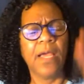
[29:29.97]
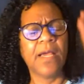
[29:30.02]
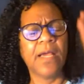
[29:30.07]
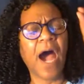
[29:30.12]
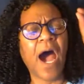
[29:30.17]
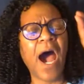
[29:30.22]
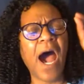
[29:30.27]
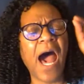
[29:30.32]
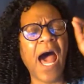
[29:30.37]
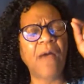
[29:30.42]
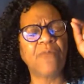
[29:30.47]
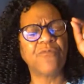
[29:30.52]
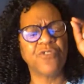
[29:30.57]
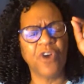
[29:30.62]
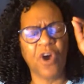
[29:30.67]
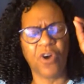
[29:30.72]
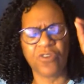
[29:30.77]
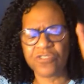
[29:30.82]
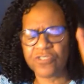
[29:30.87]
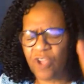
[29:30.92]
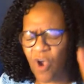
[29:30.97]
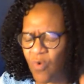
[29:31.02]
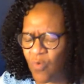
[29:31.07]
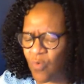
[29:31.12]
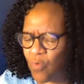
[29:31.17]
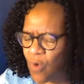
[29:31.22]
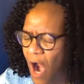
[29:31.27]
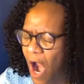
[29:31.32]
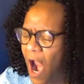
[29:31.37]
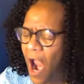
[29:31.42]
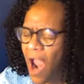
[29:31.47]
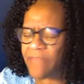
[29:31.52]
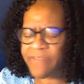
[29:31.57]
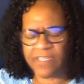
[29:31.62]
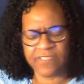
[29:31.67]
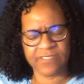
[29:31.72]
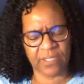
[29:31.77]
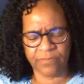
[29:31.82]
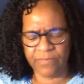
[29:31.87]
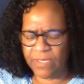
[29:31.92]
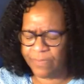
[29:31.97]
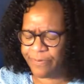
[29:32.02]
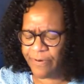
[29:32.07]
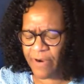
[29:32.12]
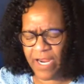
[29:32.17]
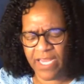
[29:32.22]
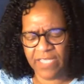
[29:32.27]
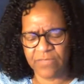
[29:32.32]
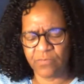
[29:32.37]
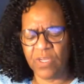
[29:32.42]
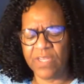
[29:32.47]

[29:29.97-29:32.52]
God, you are so worthy to be praised.